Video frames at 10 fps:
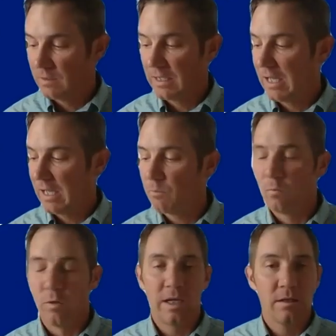They can't
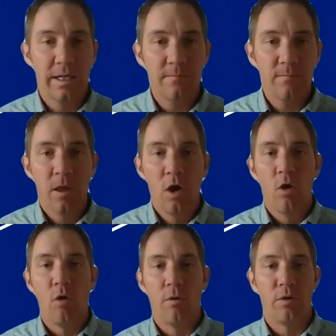regulate
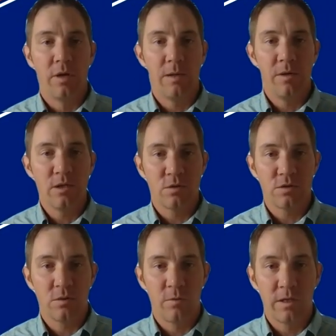or prohibit
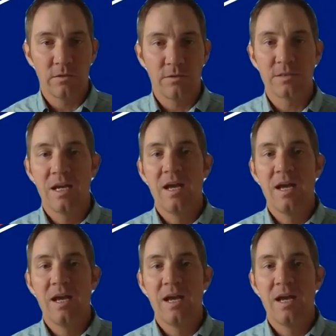short-term rentals.